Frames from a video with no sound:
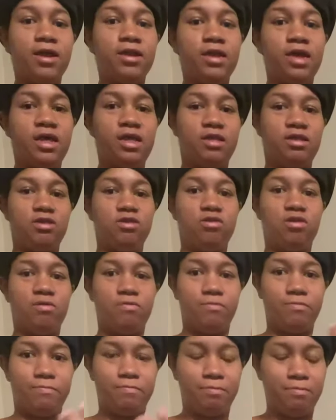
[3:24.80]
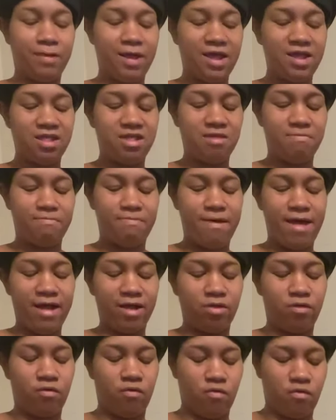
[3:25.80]
and you can place it back
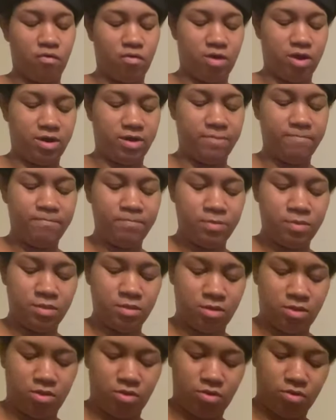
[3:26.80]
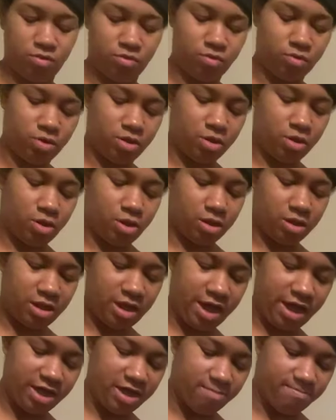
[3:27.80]
on to tie
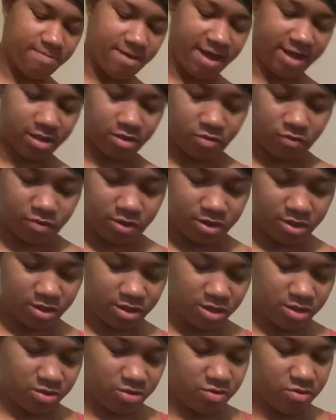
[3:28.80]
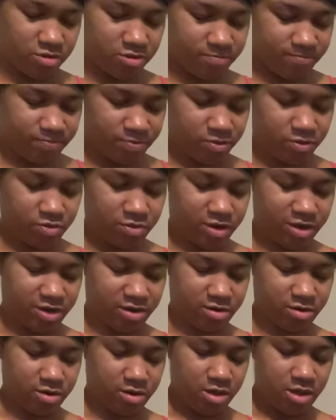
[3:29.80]
it back onto your hair.
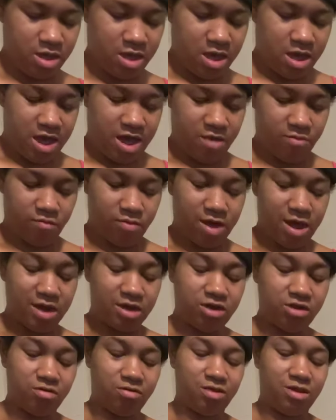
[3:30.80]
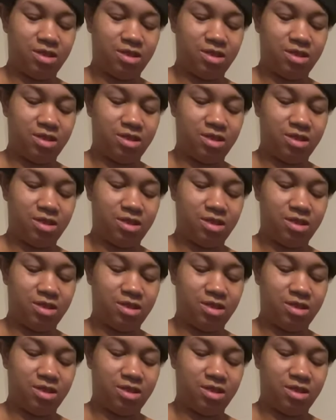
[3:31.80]
And what I do is